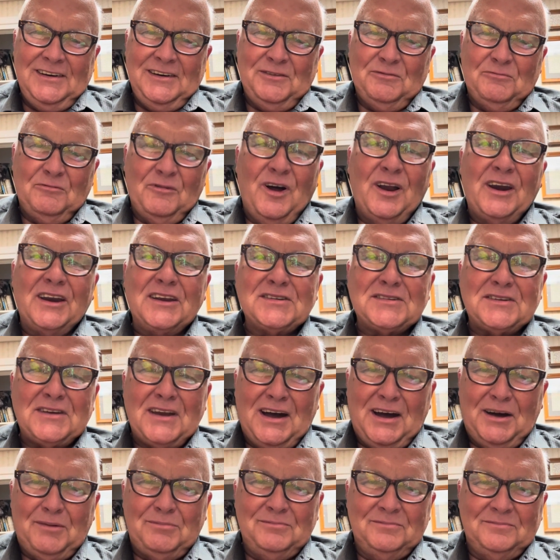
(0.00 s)
Ronnie
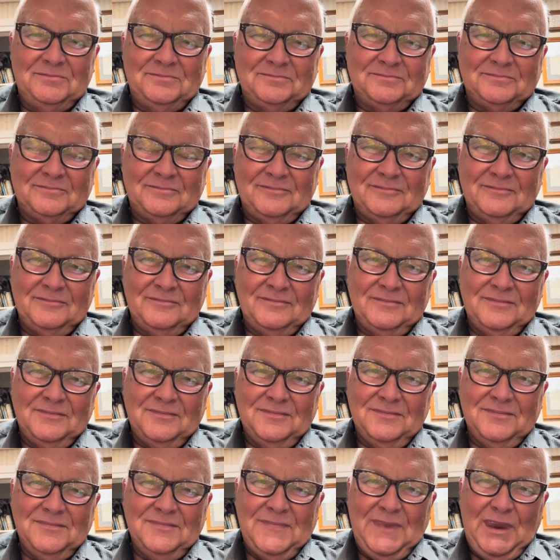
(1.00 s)
Staub,
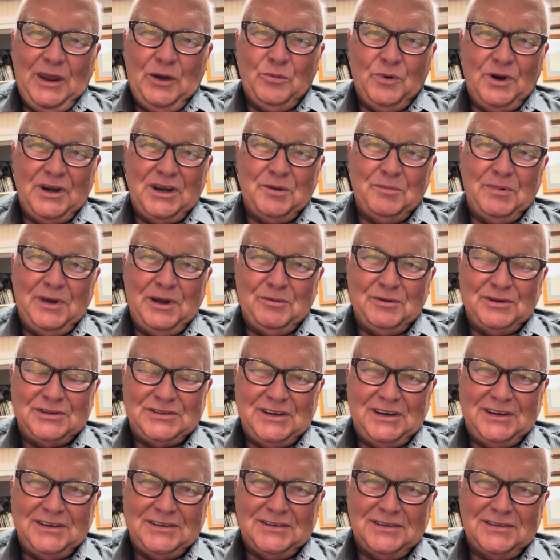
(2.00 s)
who went to be with
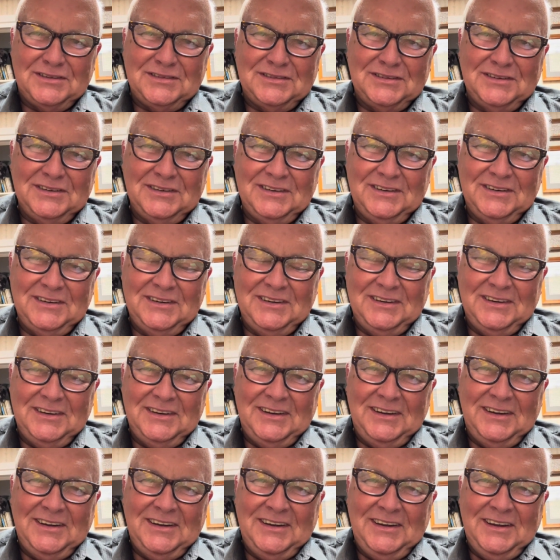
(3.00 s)
Jesus.
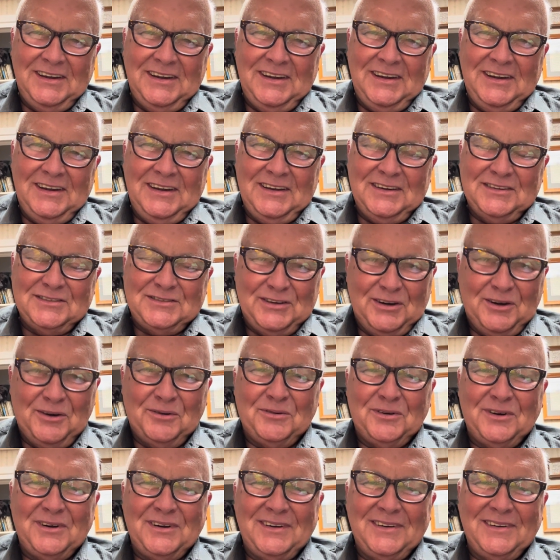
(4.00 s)

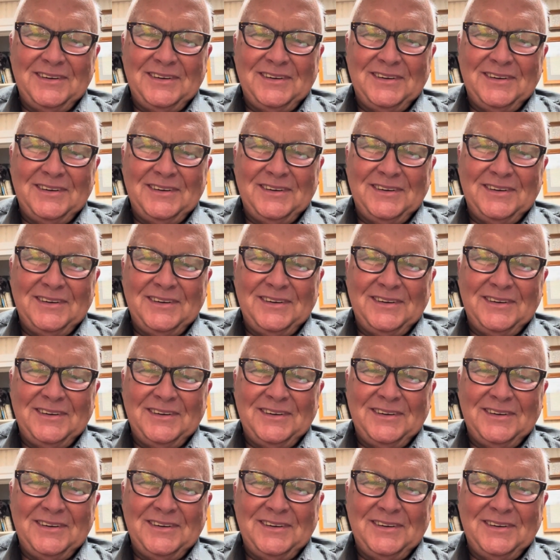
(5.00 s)
So,